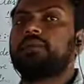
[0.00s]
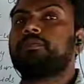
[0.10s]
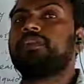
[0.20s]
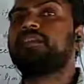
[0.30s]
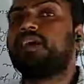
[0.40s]

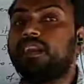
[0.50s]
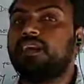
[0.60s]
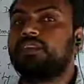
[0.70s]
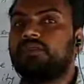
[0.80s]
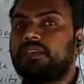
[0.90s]
with the
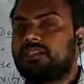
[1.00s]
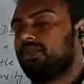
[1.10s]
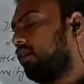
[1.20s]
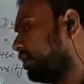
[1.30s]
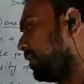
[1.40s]

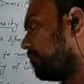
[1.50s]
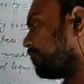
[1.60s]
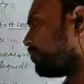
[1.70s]
liquids. Okay,